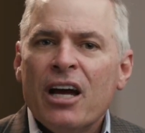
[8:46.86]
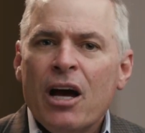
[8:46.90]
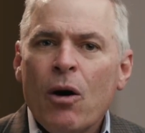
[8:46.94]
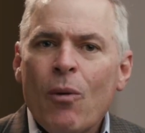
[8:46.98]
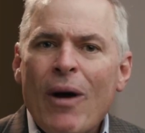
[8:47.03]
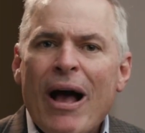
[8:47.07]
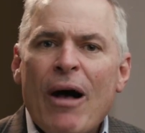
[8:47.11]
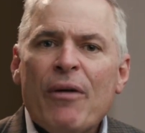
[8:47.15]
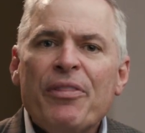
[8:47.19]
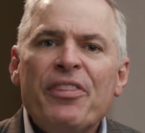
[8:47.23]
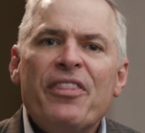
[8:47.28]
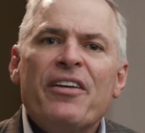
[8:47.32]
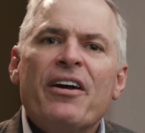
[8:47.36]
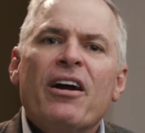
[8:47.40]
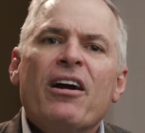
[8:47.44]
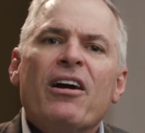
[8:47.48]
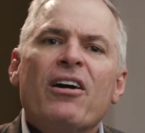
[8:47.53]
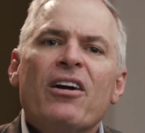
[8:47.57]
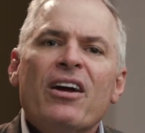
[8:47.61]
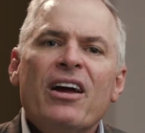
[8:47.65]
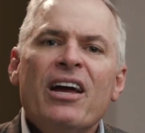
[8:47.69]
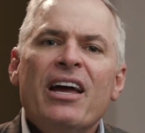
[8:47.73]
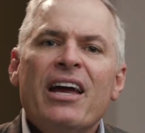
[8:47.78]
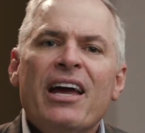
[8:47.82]
Go out
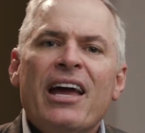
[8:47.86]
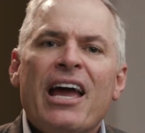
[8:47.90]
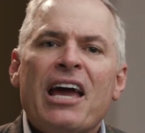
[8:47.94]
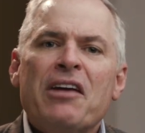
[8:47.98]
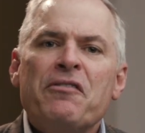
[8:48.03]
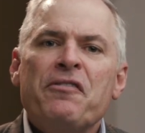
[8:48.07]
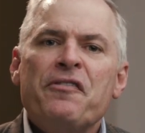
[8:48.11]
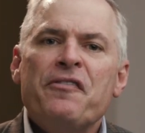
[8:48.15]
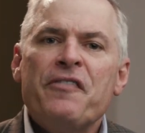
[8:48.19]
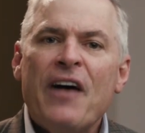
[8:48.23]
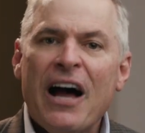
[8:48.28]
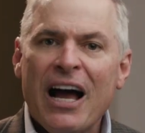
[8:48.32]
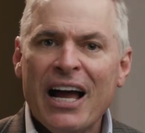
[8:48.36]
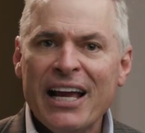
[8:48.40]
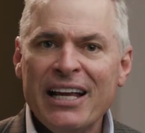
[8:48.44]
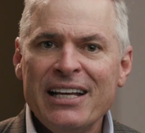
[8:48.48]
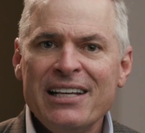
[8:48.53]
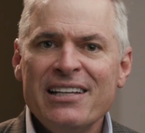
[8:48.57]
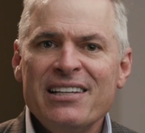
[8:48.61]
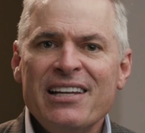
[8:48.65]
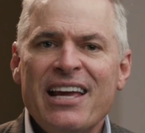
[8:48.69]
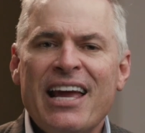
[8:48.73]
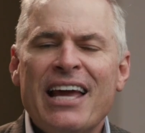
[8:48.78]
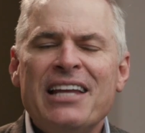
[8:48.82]
there and
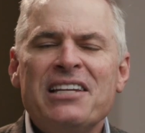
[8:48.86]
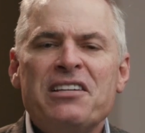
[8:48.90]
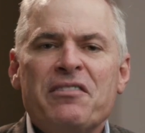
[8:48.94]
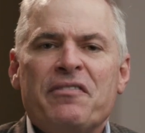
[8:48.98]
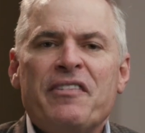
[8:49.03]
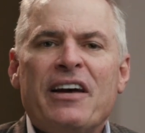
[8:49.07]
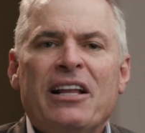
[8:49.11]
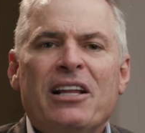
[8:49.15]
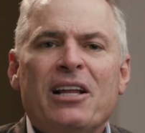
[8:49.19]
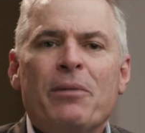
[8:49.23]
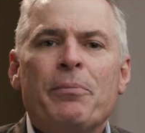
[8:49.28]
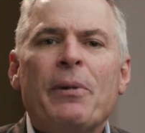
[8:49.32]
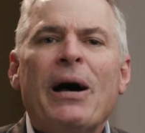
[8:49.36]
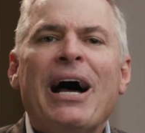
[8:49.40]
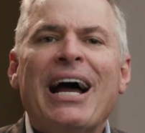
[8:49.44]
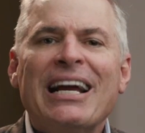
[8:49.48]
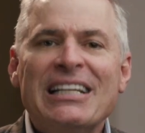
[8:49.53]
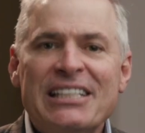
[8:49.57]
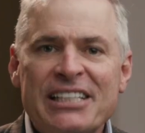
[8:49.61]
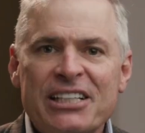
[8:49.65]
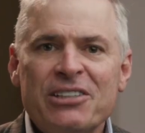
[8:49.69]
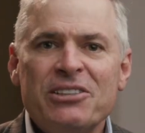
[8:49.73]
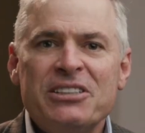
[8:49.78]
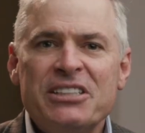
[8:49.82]
find and develop
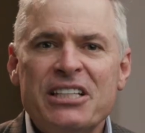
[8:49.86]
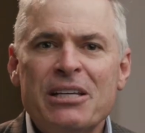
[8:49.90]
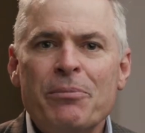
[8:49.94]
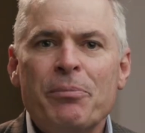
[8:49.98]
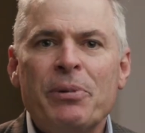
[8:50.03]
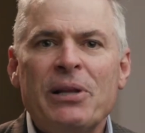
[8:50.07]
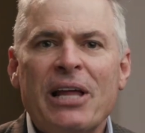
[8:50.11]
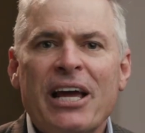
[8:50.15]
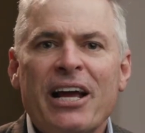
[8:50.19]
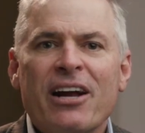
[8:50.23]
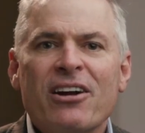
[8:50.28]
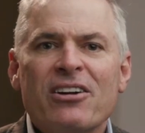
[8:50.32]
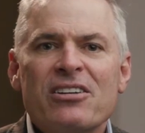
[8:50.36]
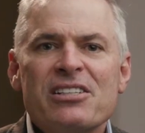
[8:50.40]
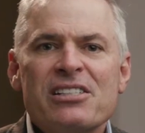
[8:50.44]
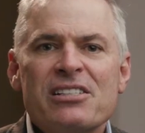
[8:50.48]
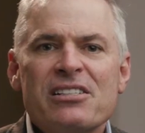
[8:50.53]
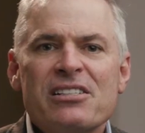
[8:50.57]
ideal team players.